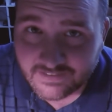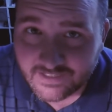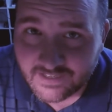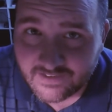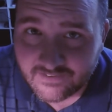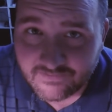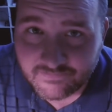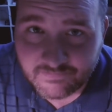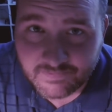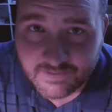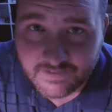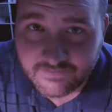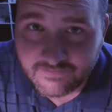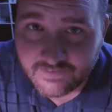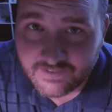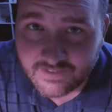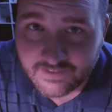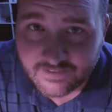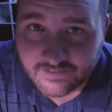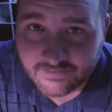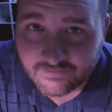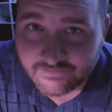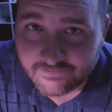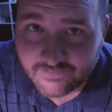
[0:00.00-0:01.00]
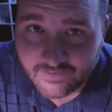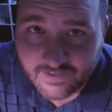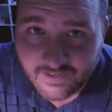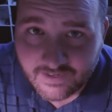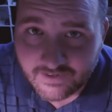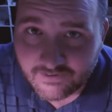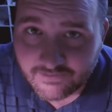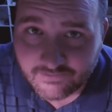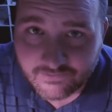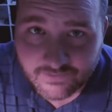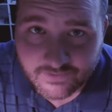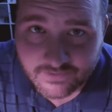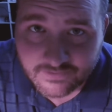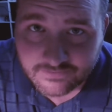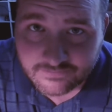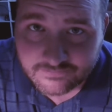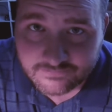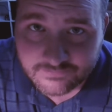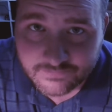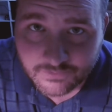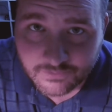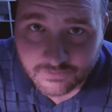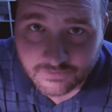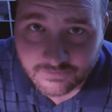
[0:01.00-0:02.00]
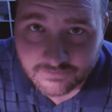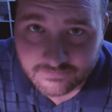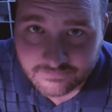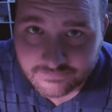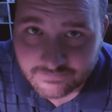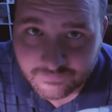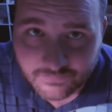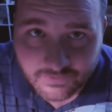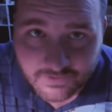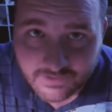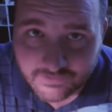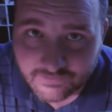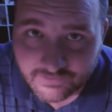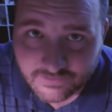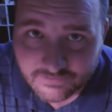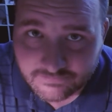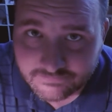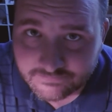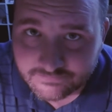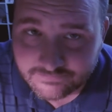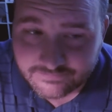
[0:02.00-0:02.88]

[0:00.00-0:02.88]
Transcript: FPV in the flyover or whatever.